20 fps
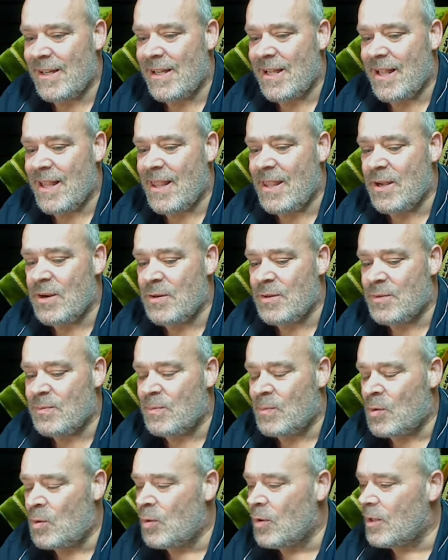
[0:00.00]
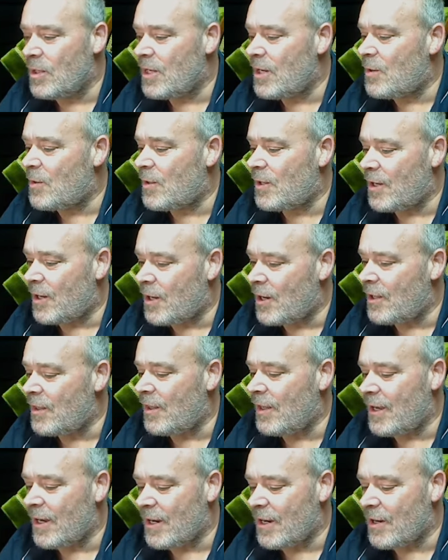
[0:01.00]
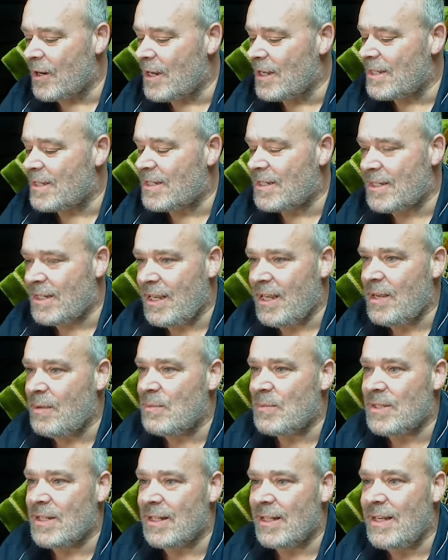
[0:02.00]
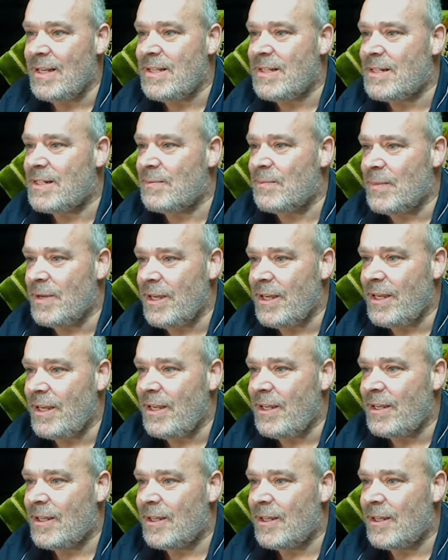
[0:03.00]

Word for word: There's more going on there, it seems, at least to me.